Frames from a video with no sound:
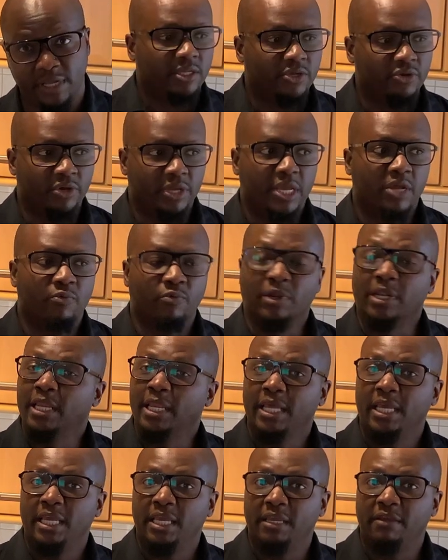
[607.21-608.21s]
You get
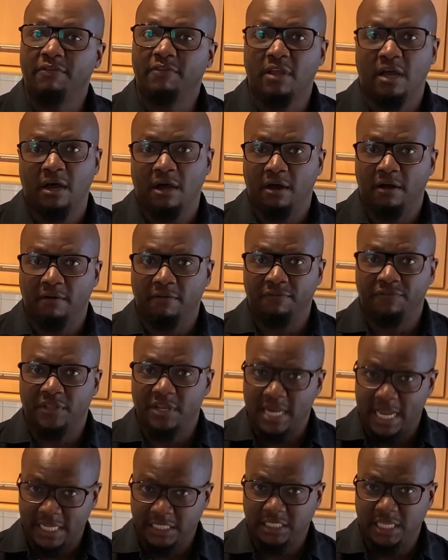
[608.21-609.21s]
relieved of the
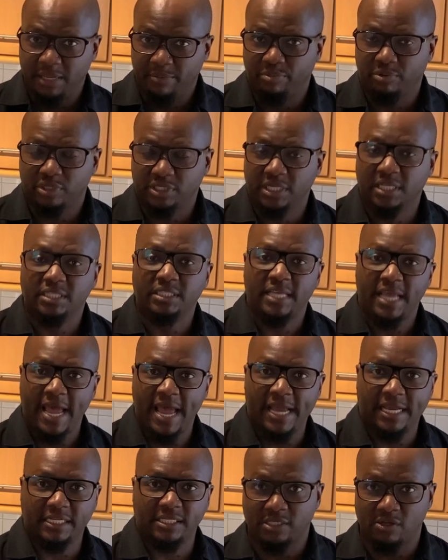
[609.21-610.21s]
19%
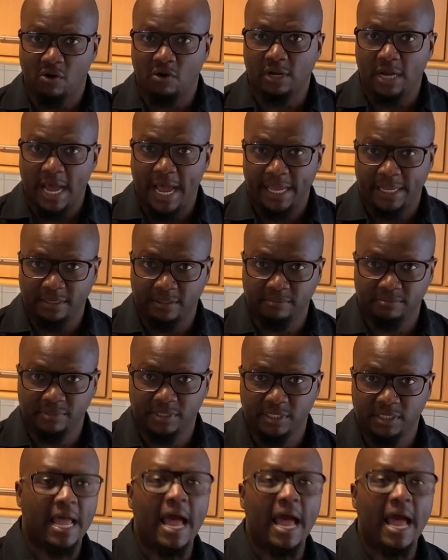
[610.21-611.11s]
tax on items